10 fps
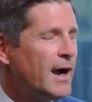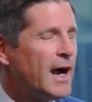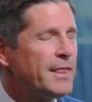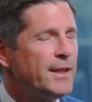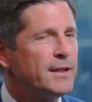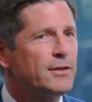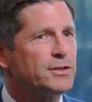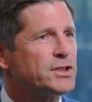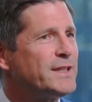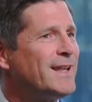I think
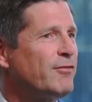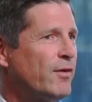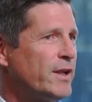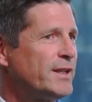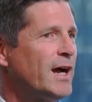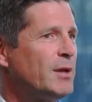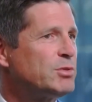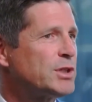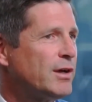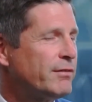there's different
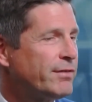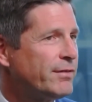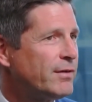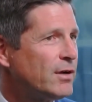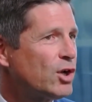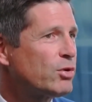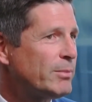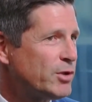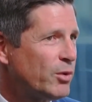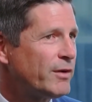types of
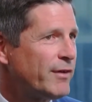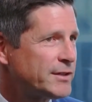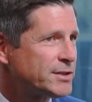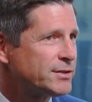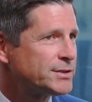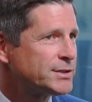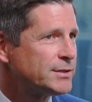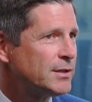crypto investors.